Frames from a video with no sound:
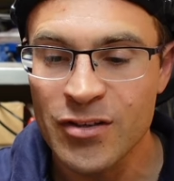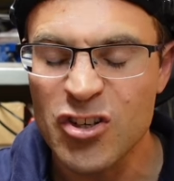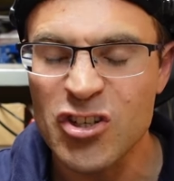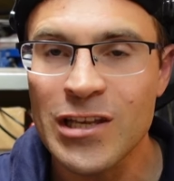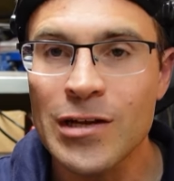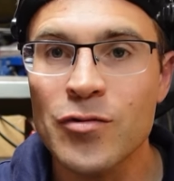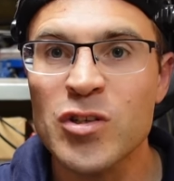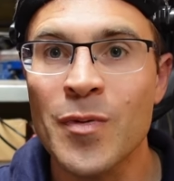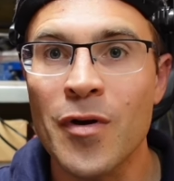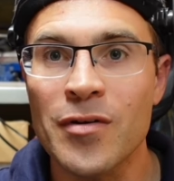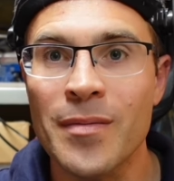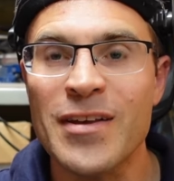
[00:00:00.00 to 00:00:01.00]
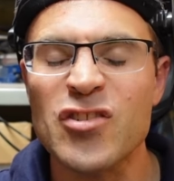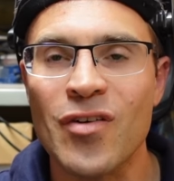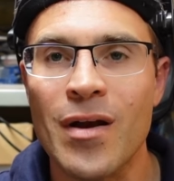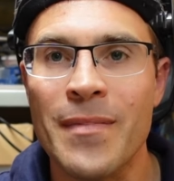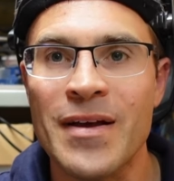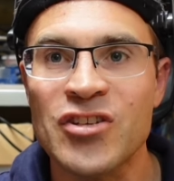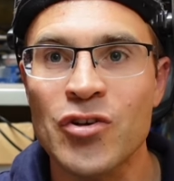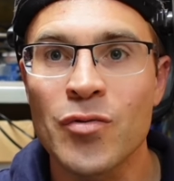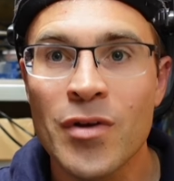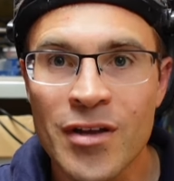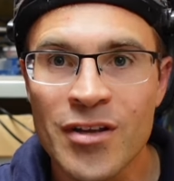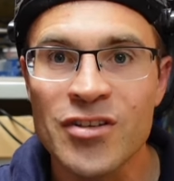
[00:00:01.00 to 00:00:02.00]
just a little spot on a bit of scrap metal,
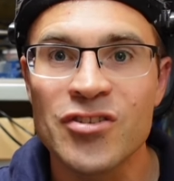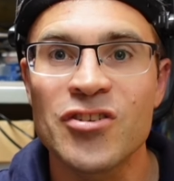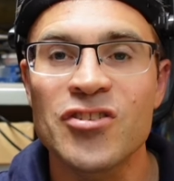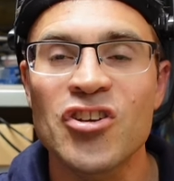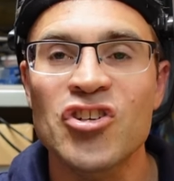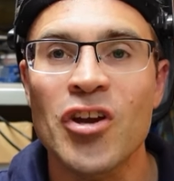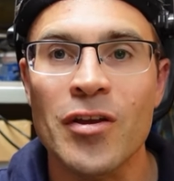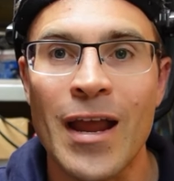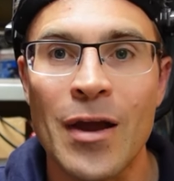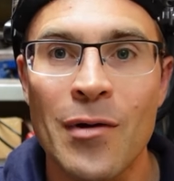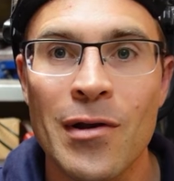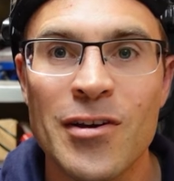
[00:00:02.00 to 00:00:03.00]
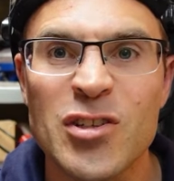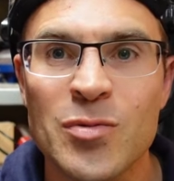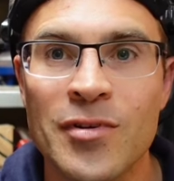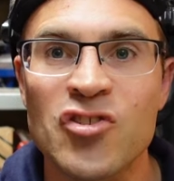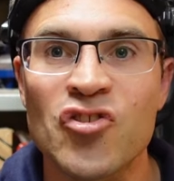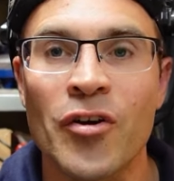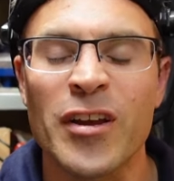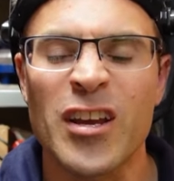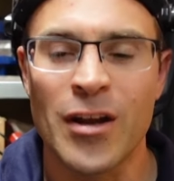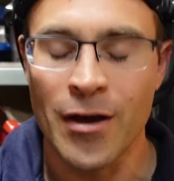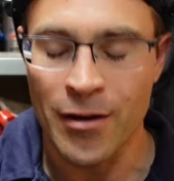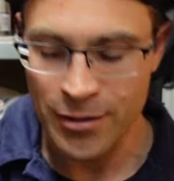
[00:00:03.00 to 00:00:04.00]
just to show you how it looks when you strike
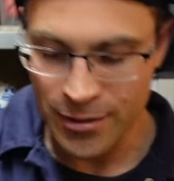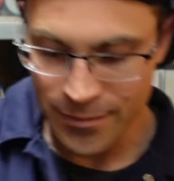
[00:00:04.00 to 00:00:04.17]
an arc.